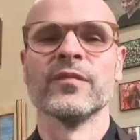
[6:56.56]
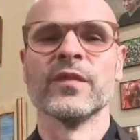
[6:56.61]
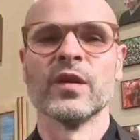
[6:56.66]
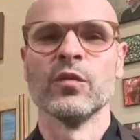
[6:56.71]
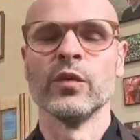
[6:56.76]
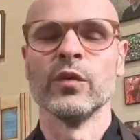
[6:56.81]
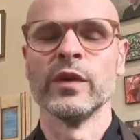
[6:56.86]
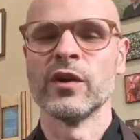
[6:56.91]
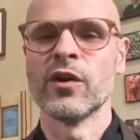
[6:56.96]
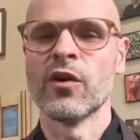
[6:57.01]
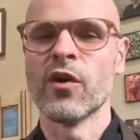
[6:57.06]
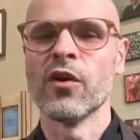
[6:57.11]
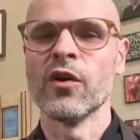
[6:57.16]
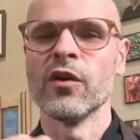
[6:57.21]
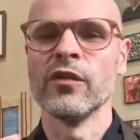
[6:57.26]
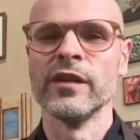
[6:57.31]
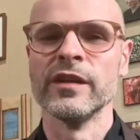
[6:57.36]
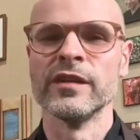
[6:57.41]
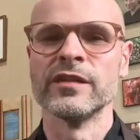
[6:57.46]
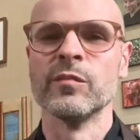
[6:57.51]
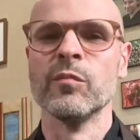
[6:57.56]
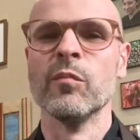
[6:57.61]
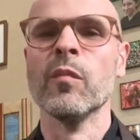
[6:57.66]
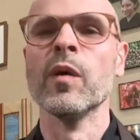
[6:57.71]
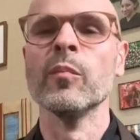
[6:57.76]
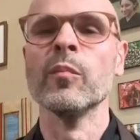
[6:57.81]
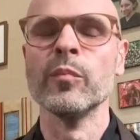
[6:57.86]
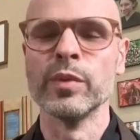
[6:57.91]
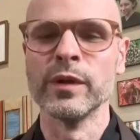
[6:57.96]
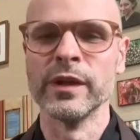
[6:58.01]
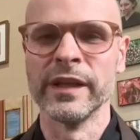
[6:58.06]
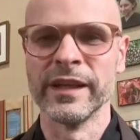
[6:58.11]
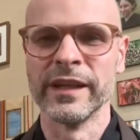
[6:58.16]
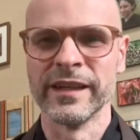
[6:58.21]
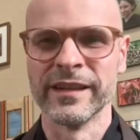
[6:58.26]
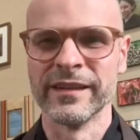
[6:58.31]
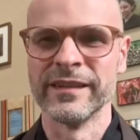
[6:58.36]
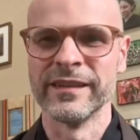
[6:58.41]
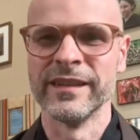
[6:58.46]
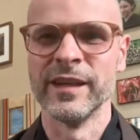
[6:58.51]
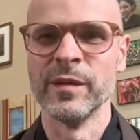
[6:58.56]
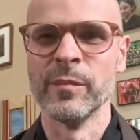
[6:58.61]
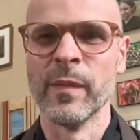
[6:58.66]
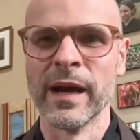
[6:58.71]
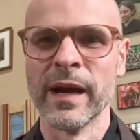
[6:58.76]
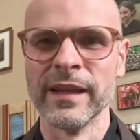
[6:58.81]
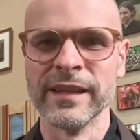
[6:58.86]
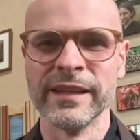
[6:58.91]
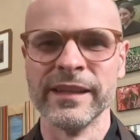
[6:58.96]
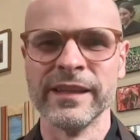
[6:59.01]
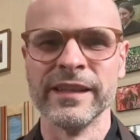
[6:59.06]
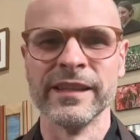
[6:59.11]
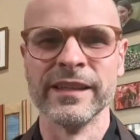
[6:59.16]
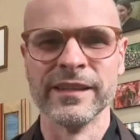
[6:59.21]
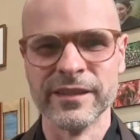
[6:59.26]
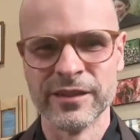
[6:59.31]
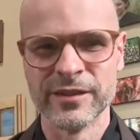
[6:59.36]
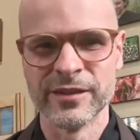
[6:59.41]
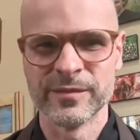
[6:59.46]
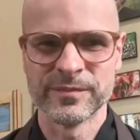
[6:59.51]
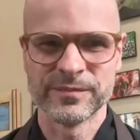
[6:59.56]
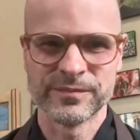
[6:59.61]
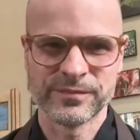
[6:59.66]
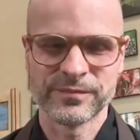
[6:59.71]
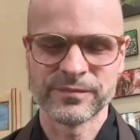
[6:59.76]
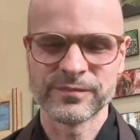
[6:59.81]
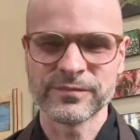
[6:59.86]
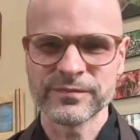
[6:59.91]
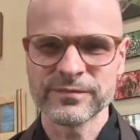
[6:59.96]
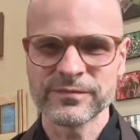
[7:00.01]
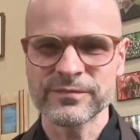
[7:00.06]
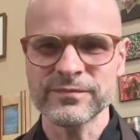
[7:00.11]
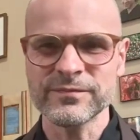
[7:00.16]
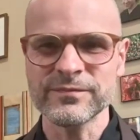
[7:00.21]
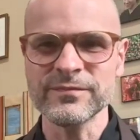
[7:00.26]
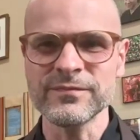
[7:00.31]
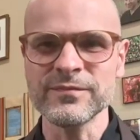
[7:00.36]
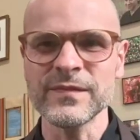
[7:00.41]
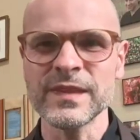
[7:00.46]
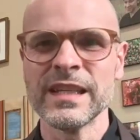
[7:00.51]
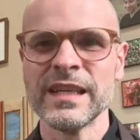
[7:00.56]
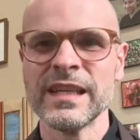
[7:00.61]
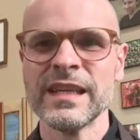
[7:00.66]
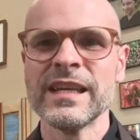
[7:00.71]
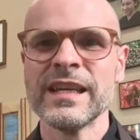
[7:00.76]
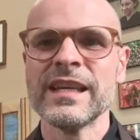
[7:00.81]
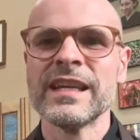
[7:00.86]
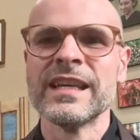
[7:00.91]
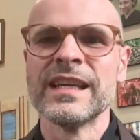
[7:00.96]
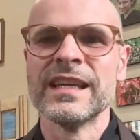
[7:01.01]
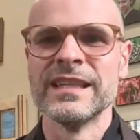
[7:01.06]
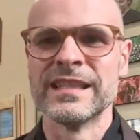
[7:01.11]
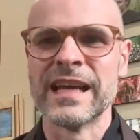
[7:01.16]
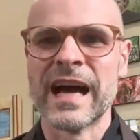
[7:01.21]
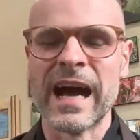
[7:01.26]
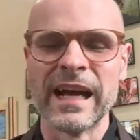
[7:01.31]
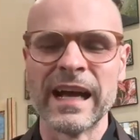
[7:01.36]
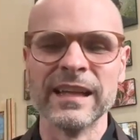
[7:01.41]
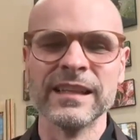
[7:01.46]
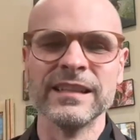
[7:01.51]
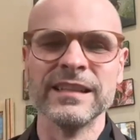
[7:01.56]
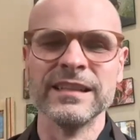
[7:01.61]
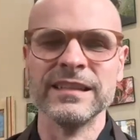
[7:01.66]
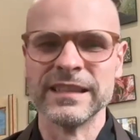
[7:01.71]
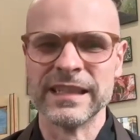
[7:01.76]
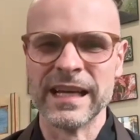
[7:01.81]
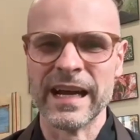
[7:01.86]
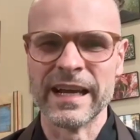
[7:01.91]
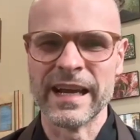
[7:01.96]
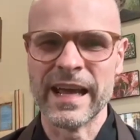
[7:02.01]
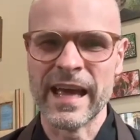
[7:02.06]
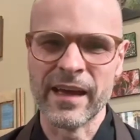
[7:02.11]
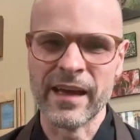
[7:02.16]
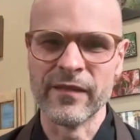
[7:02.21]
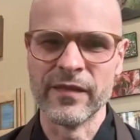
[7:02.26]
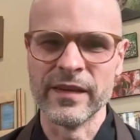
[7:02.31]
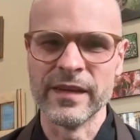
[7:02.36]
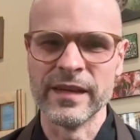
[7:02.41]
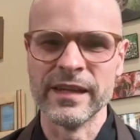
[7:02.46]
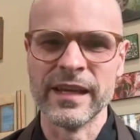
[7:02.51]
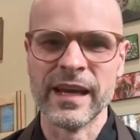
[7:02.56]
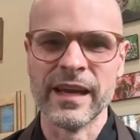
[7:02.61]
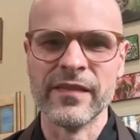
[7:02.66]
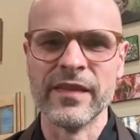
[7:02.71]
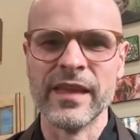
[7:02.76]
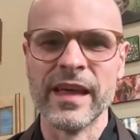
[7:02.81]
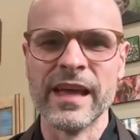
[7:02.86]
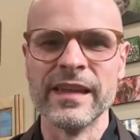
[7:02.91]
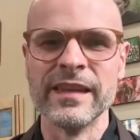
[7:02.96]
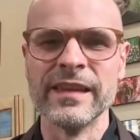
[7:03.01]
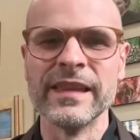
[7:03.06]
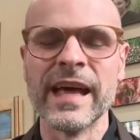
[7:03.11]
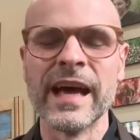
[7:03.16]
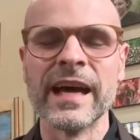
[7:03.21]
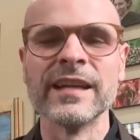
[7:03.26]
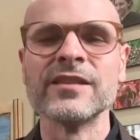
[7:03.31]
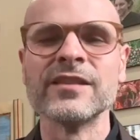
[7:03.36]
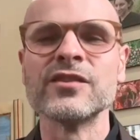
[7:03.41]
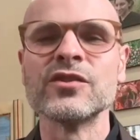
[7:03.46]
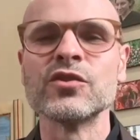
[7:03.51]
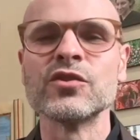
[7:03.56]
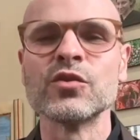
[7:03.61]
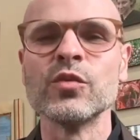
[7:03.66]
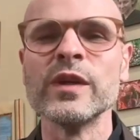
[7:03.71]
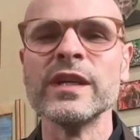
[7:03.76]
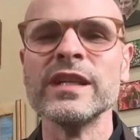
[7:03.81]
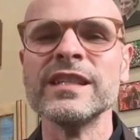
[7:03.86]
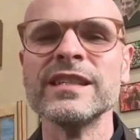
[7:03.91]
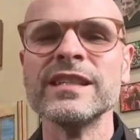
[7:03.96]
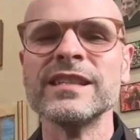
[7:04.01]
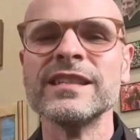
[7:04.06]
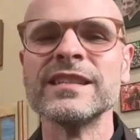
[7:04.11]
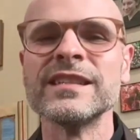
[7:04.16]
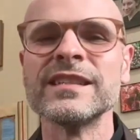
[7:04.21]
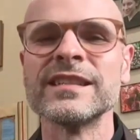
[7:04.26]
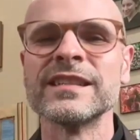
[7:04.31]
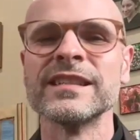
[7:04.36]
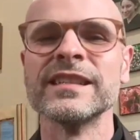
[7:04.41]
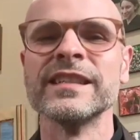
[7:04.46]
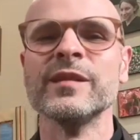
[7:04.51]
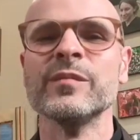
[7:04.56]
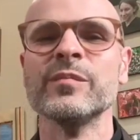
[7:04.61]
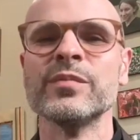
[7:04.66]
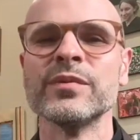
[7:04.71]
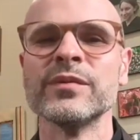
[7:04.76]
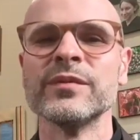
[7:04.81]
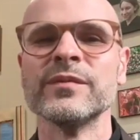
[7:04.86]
We call this mumpling in my lineage. His eyelids got heavy, and then that sweet sleep,